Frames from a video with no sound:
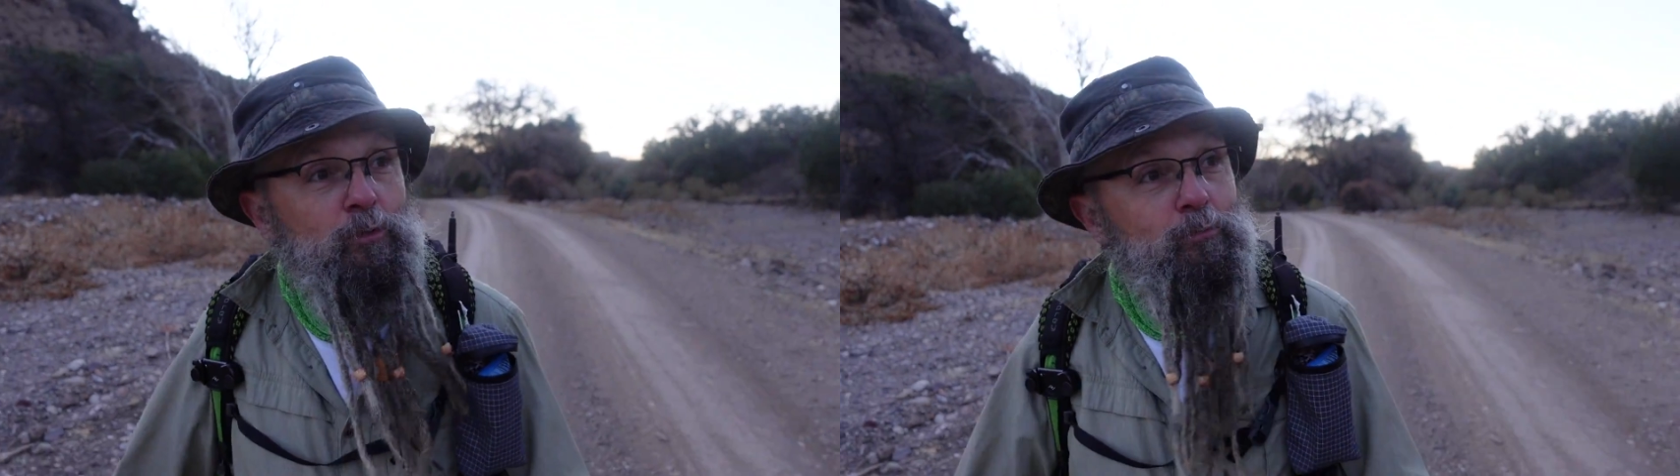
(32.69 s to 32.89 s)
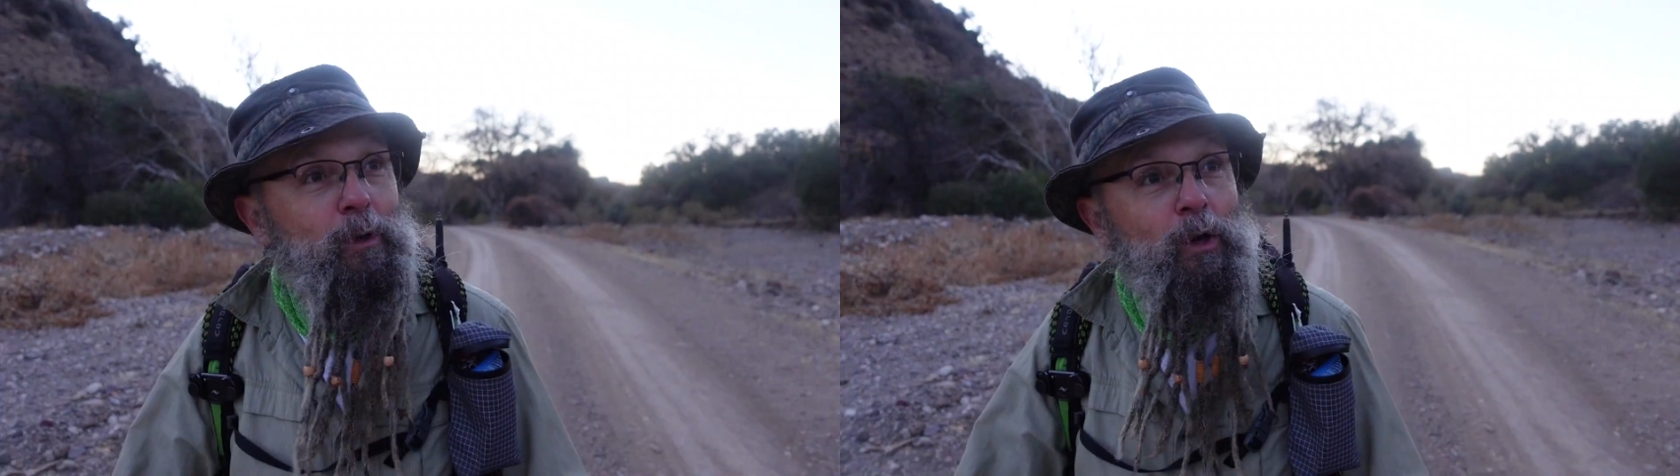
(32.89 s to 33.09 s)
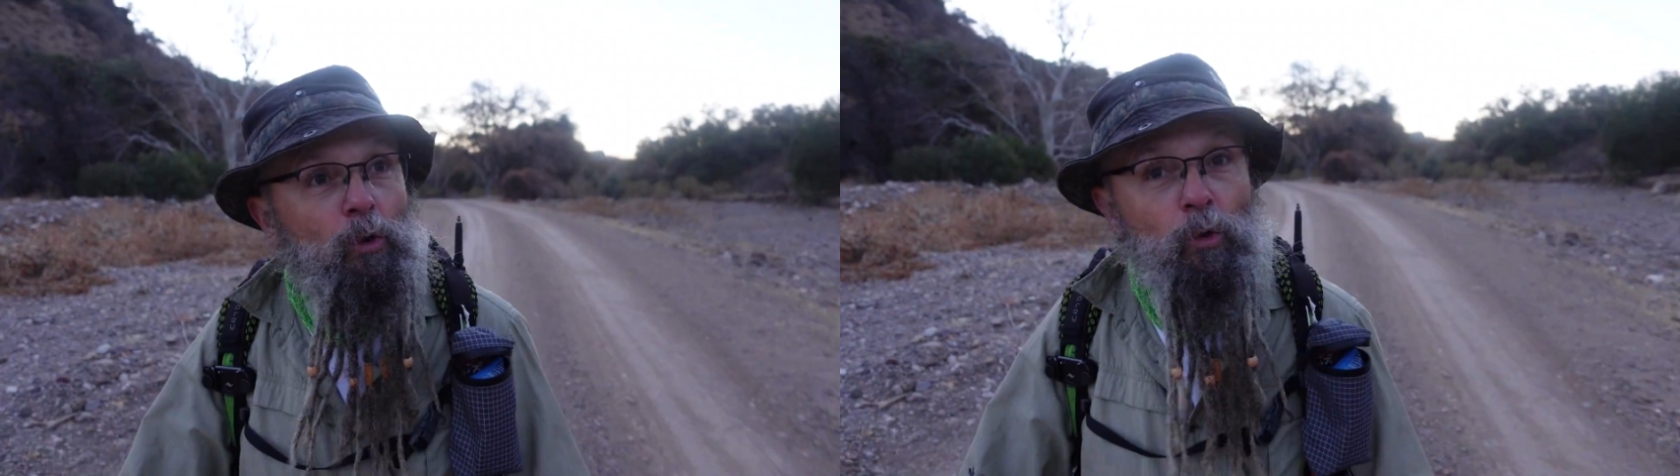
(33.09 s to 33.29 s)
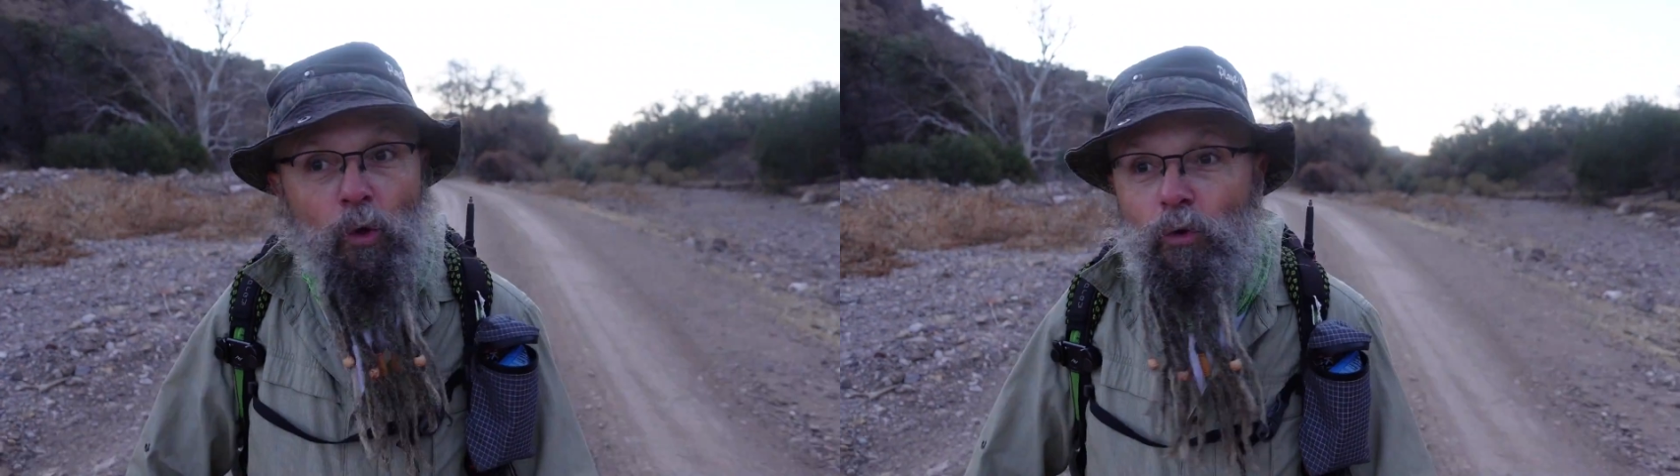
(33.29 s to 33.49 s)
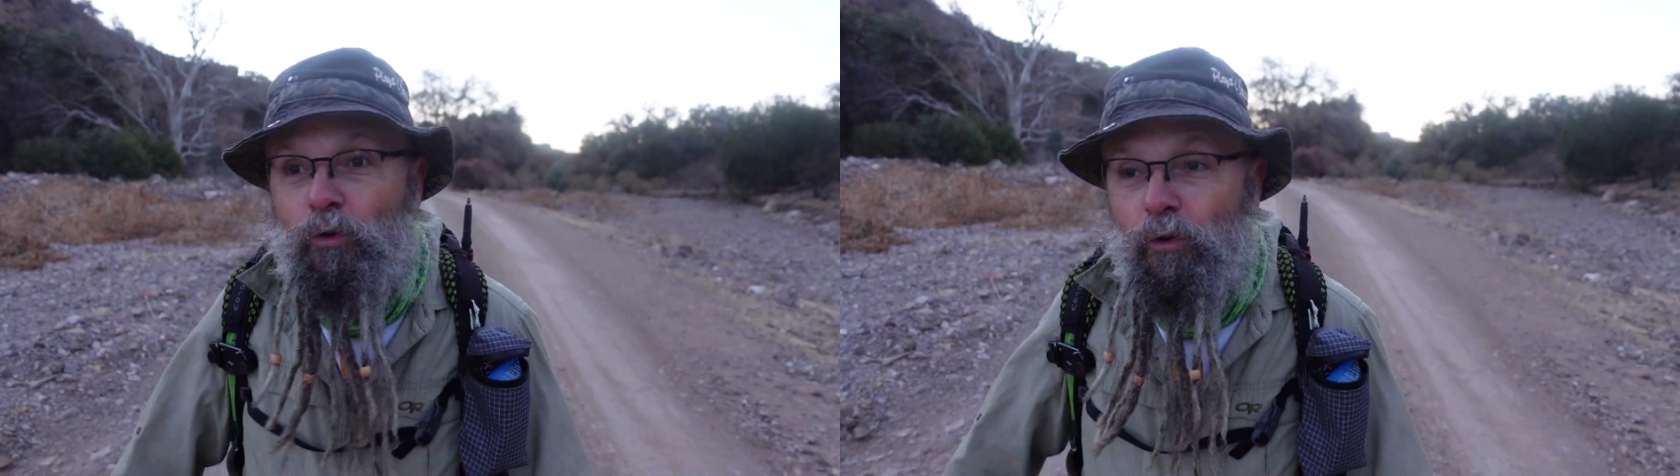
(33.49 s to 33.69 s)
big old
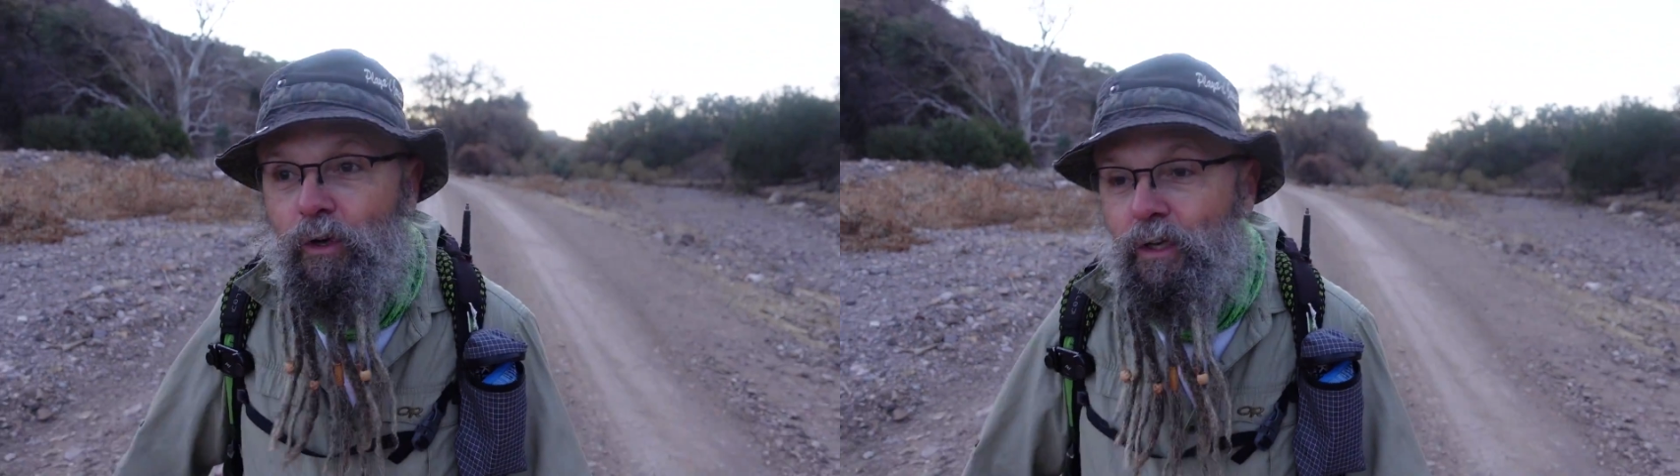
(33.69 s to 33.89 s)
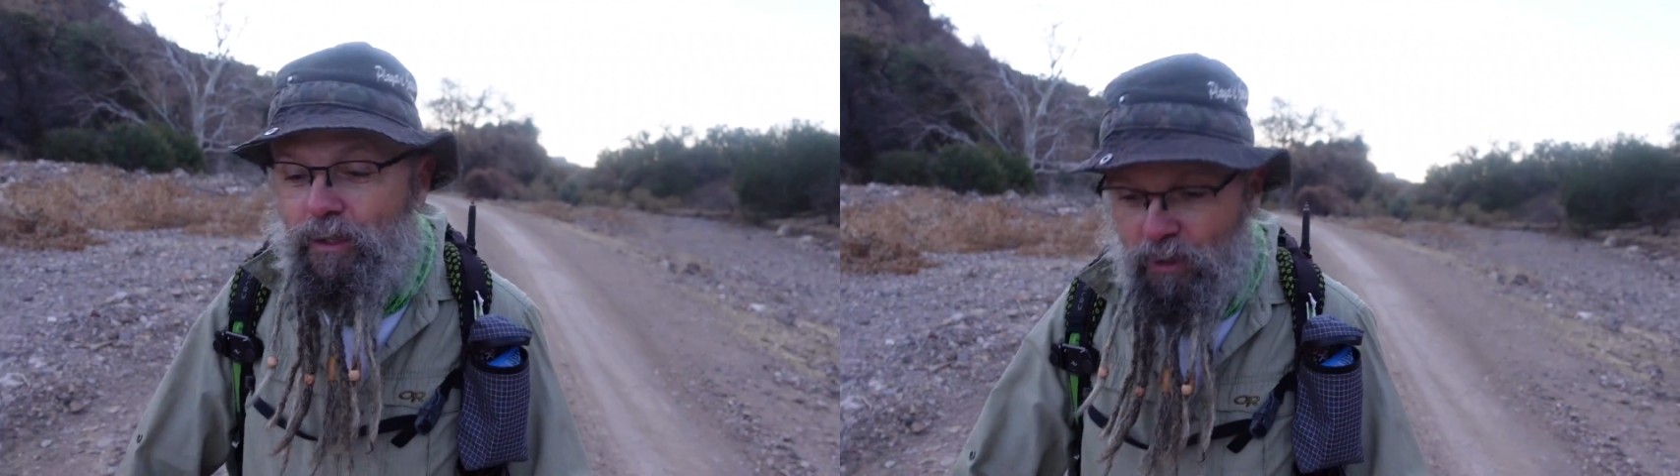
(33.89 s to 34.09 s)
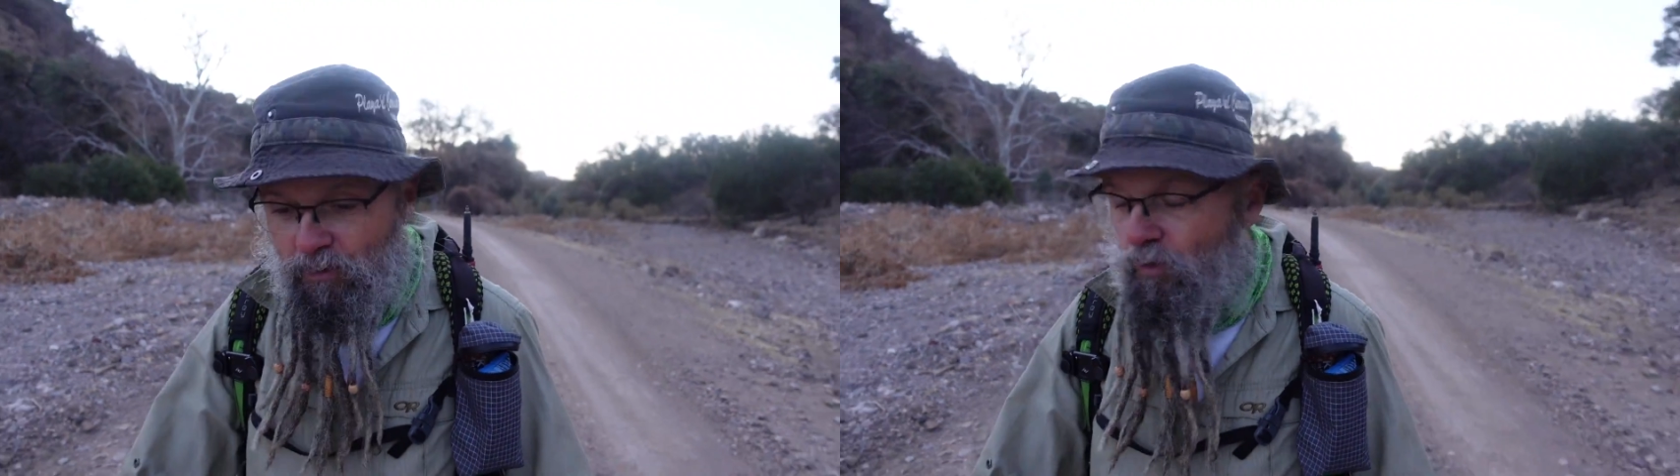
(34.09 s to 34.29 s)
oak trees, and of